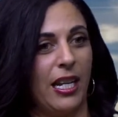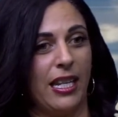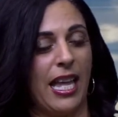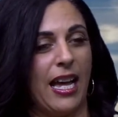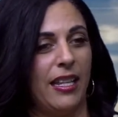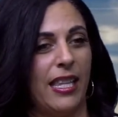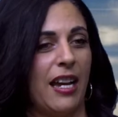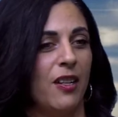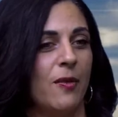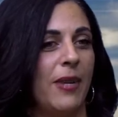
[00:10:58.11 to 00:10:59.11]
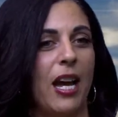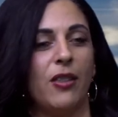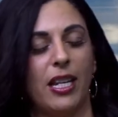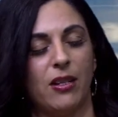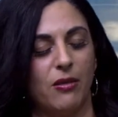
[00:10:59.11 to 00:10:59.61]
And that, that home now,
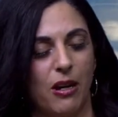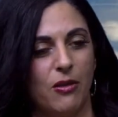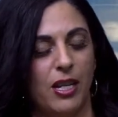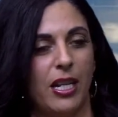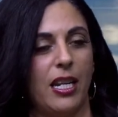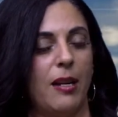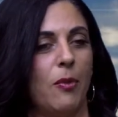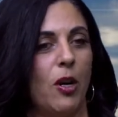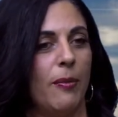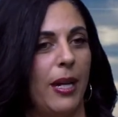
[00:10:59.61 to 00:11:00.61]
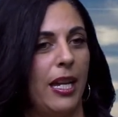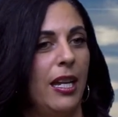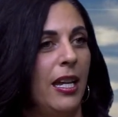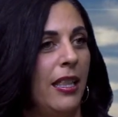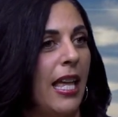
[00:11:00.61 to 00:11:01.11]
they don't own it anymore, but
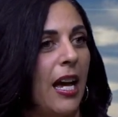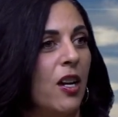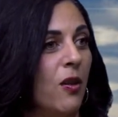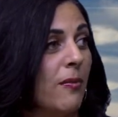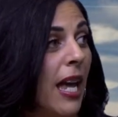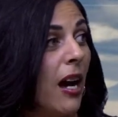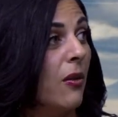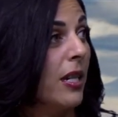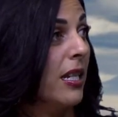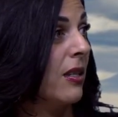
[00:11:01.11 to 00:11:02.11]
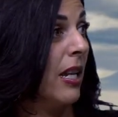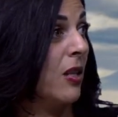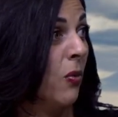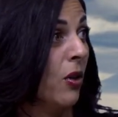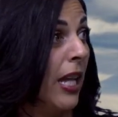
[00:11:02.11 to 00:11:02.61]
that home now is,
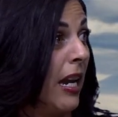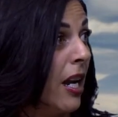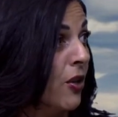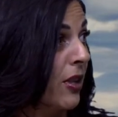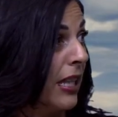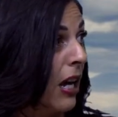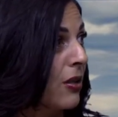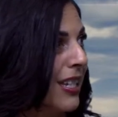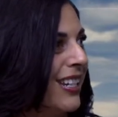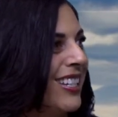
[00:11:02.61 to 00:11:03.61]
is worth 800,000.